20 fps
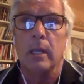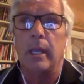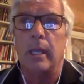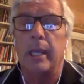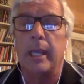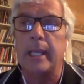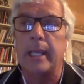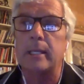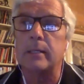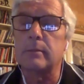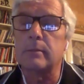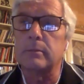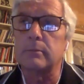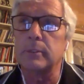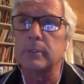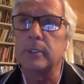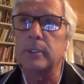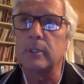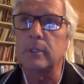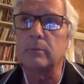And,
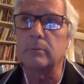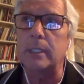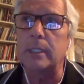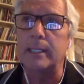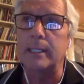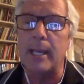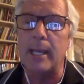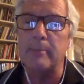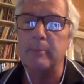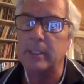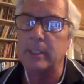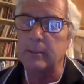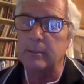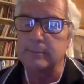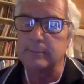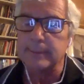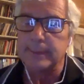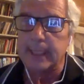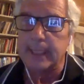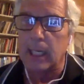I mean,
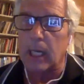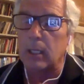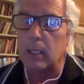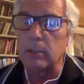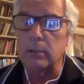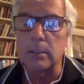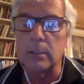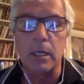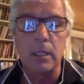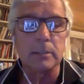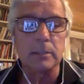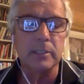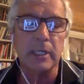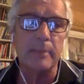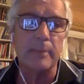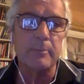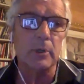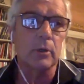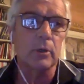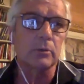a long
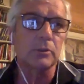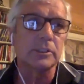time ago,